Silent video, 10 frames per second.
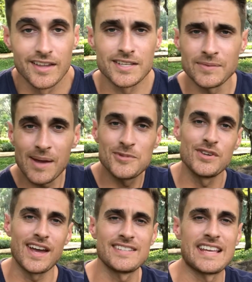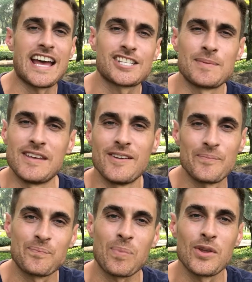Sometimes you guys ask me,
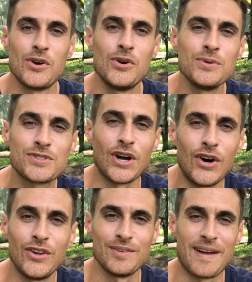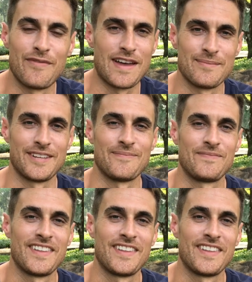who's tall in my family?